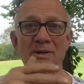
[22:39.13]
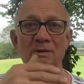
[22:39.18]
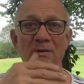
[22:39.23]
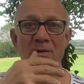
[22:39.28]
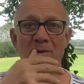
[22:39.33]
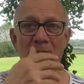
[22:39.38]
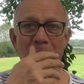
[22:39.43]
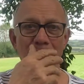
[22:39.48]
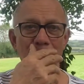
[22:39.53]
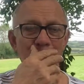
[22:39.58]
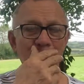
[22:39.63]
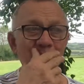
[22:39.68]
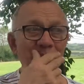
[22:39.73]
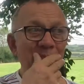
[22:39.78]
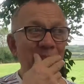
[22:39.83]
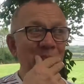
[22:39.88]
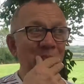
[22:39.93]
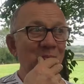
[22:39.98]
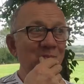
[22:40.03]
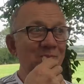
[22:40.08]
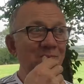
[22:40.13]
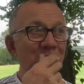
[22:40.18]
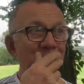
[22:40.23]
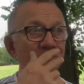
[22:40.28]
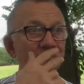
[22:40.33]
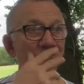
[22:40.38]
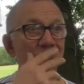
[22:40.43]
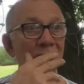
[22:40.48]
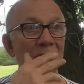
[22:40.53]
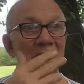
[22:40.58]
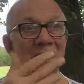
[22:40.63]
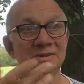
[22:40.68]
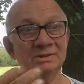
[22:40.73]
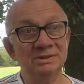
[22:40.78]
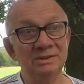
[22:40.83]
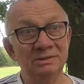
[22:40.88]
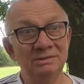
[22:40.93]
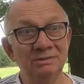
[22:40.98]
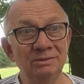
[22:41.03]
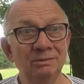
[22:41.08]
ago. And
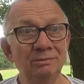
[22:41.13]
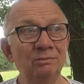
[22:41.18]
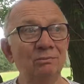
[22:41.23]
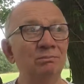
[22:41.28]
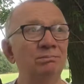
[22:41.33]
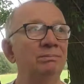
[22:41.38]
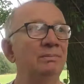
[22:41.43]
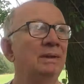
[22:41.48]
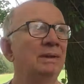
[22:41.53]
she don't,